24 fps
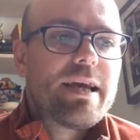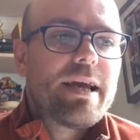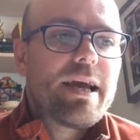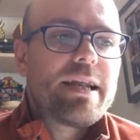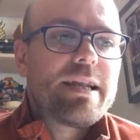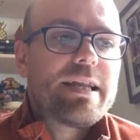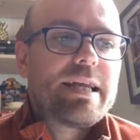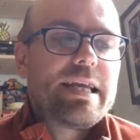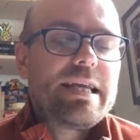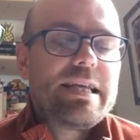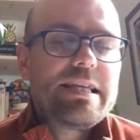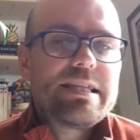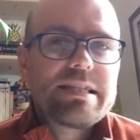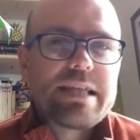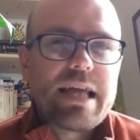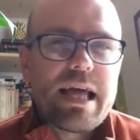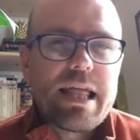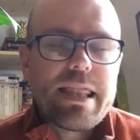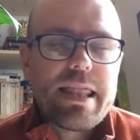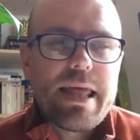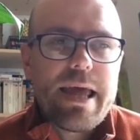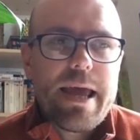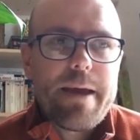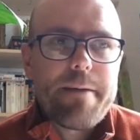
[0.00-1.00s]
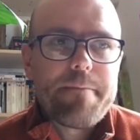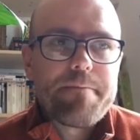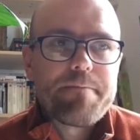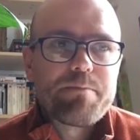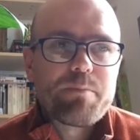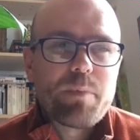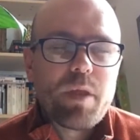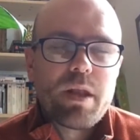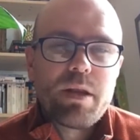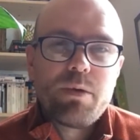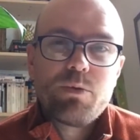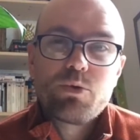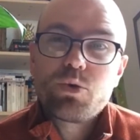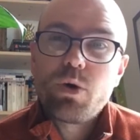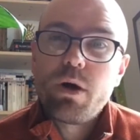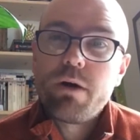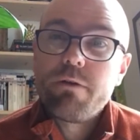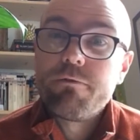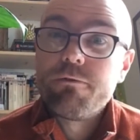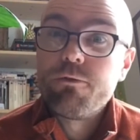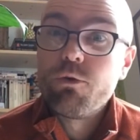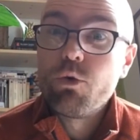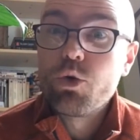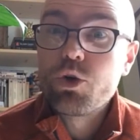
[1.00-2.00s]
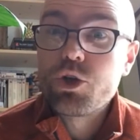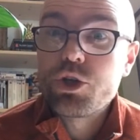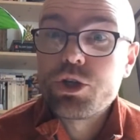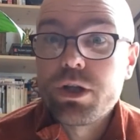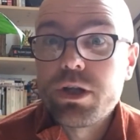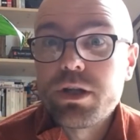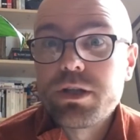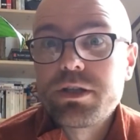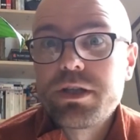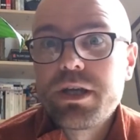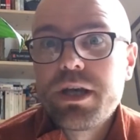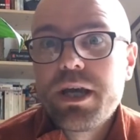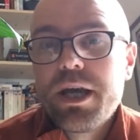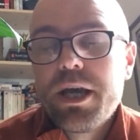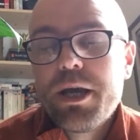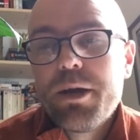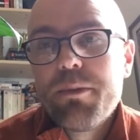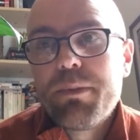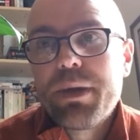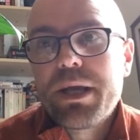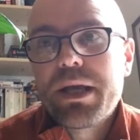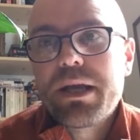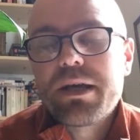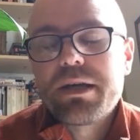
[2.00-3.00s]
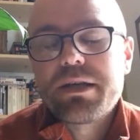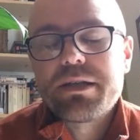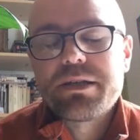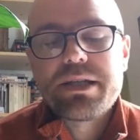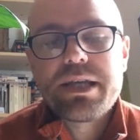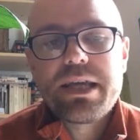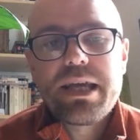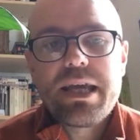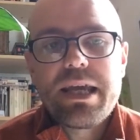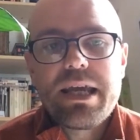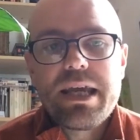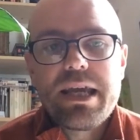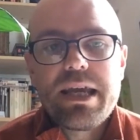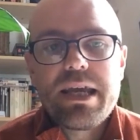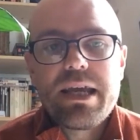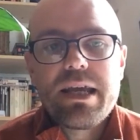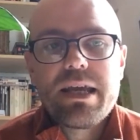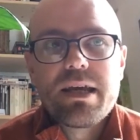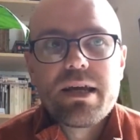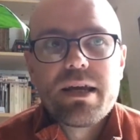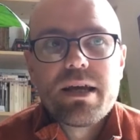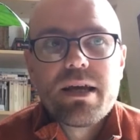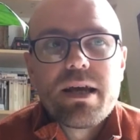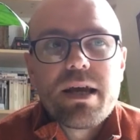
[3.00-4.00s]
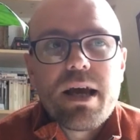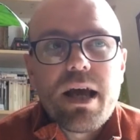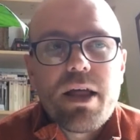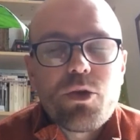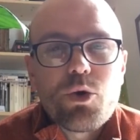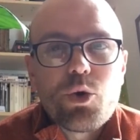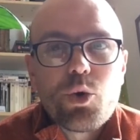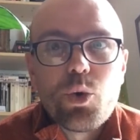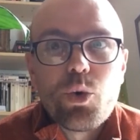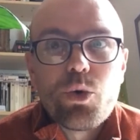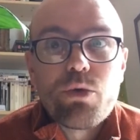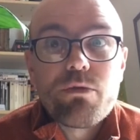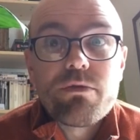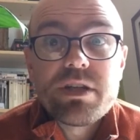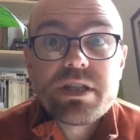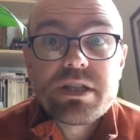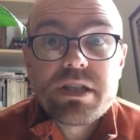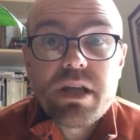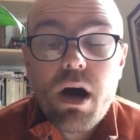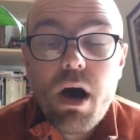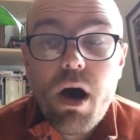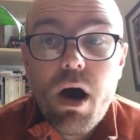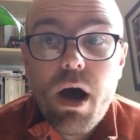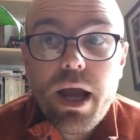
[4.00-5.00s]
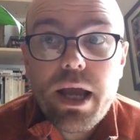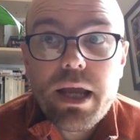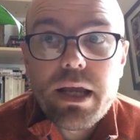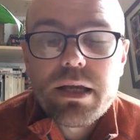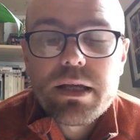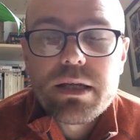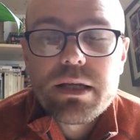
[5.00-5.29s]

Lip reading: and he sat there, and he was quite fortunate because he, at the corner of his eye,